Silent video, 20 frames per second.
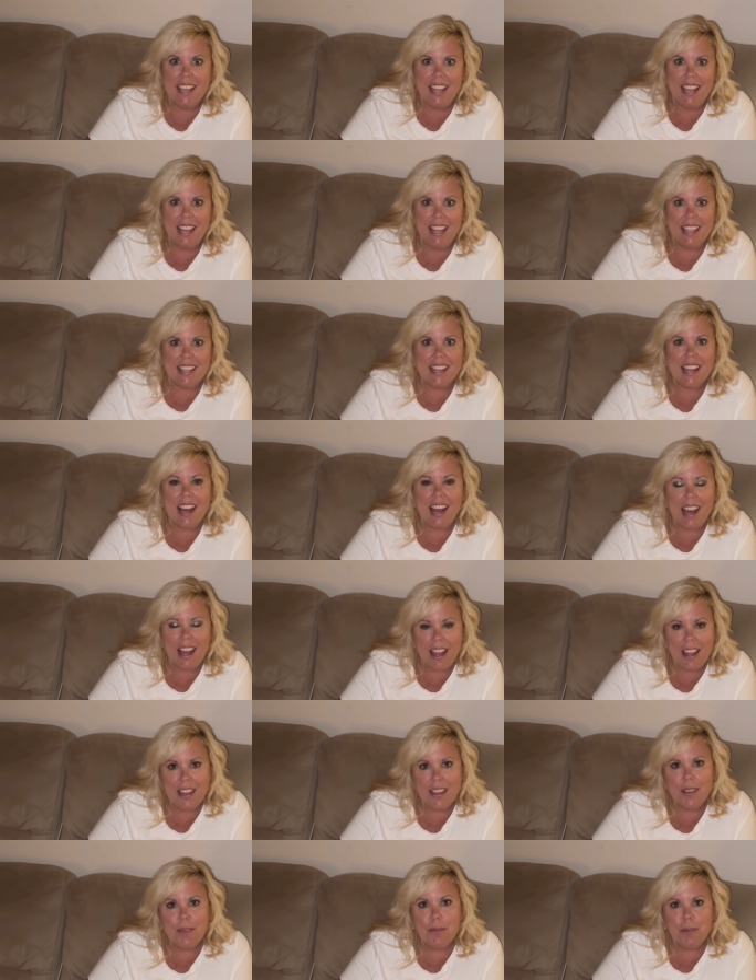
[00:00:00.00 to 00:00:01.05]
And
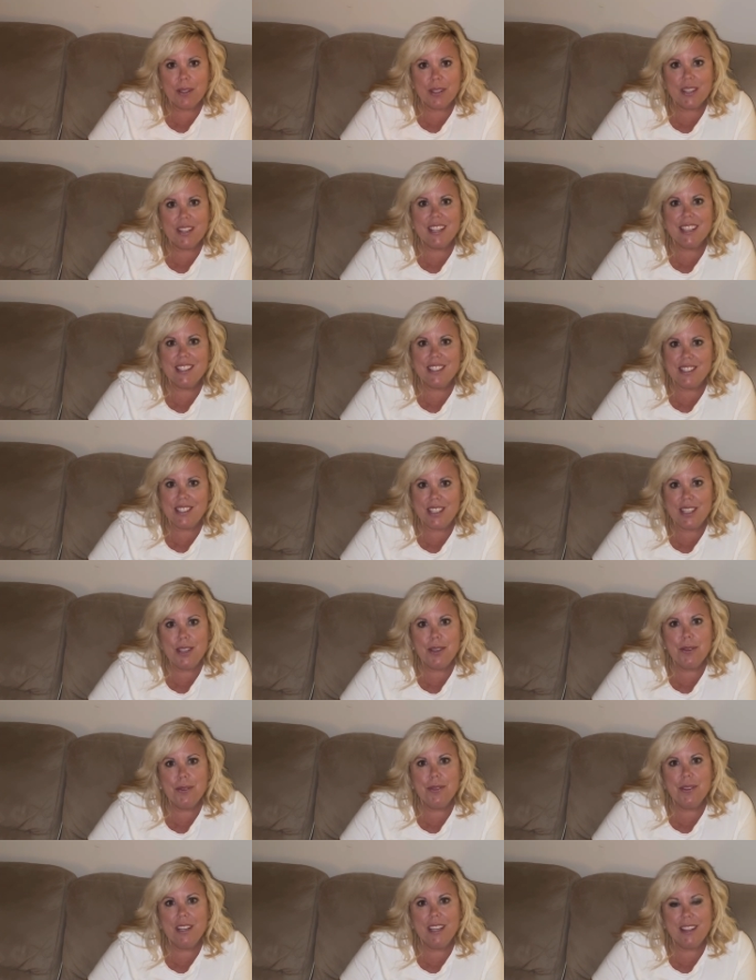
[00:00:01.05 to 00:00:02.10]
I will see
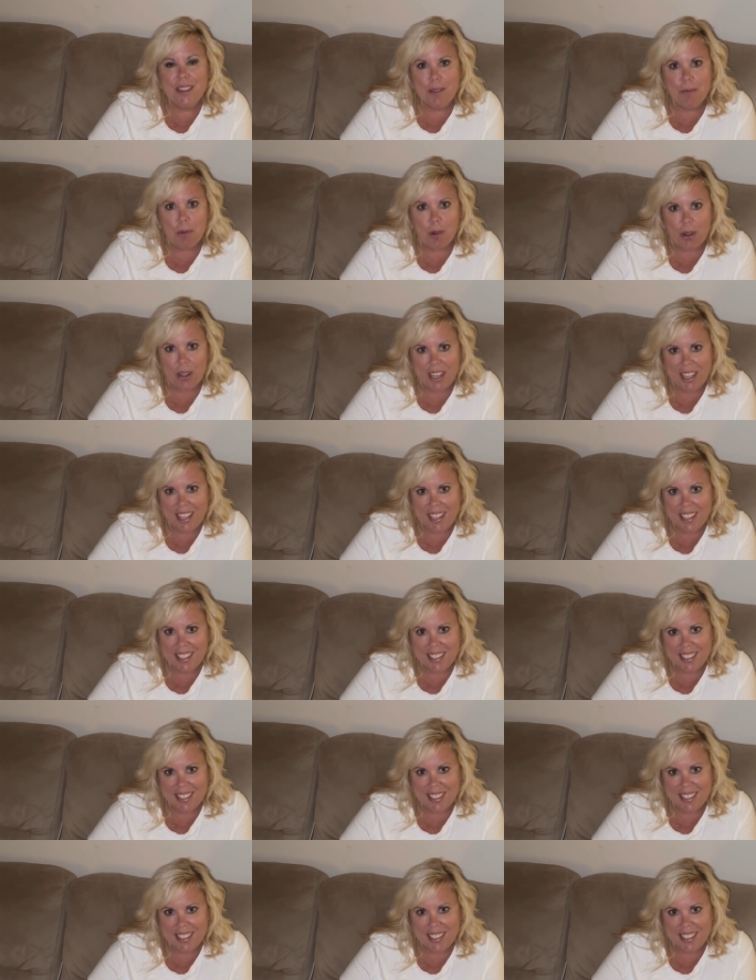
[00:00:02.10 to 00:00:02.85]
you in the morning.